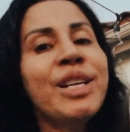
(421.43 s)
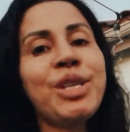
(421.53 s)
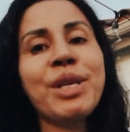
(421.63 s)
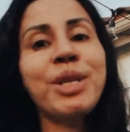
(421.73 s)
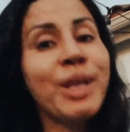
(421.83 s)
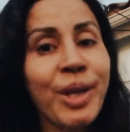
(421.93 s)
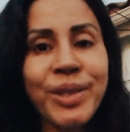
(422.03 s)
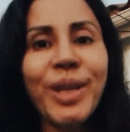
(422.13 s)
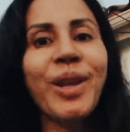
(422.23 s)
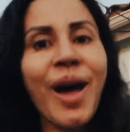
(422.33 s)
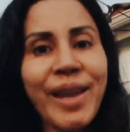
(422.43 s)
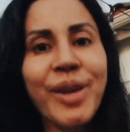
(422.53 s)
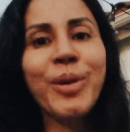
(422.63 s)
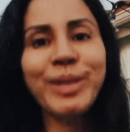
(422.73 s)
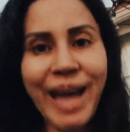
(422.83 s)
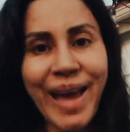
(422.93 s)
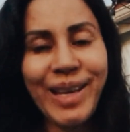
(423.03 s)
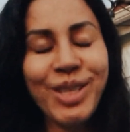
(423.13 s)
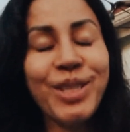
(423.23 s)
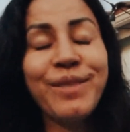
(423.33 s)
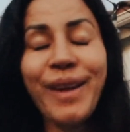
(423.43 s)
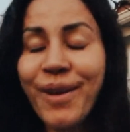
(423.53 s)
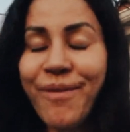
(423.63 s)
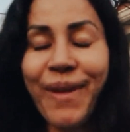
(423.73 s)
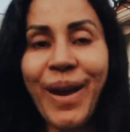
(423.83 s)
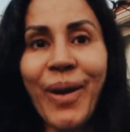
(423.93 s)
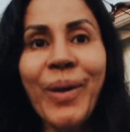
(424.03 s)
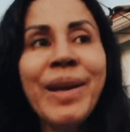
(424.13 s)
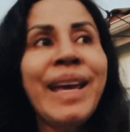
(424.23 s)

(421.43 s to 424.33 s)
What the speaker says: She actually looks a lot like her daddy. She's very fair.